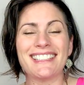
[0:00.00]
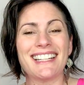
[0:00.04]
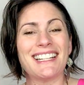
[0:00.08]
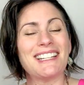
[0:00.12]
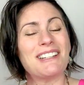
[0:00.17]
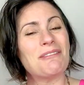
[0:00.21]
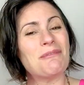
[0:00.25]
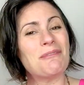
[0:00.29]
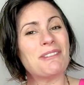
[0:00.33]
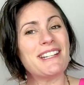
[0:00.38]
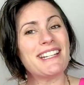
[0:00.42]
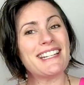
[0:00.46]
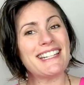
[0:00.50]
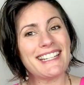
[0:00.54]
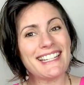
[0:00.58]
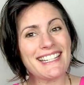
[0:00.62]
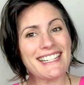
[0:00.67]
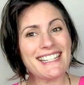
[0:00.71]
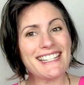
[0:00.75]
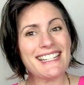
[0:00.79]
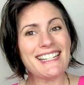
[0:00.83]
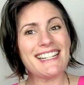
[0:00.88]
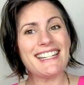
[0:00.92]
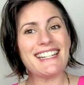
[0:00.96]
and we
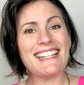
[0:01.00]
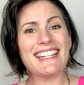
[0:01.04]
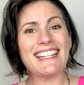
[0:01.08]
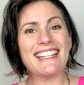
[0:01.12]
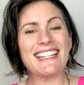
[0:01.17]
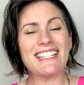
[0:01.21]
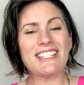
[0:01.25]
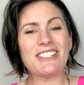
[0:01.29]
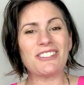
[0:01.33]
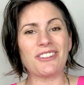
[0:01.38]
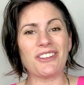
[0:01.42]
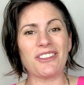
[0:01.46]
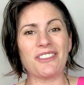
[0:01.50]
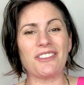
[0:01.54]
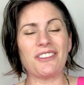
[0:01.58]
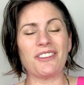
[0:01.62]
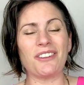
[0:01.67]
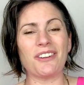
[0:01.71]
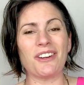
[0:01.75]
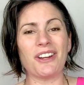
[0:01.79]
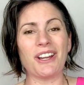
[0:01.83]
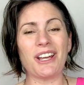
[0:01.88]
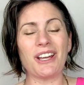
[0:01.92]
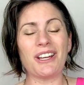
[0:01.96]
need each
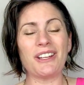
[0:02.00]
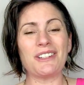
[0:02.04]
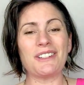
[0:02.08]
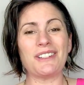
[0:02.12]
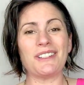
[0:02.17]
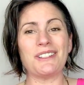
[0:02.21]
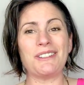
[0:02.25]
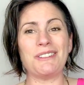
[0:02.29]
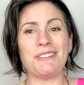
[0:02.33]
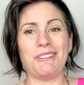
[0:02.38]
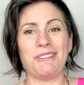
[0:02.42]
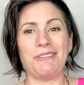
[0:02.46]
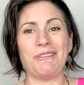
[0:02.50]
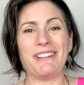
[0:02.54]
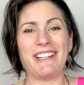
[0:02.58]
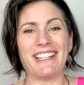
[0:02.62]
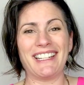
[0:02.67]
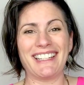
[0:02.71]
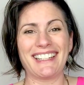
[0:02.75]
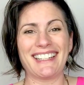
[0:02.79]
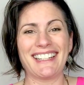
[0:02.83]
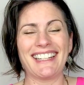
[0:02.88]
other to do it.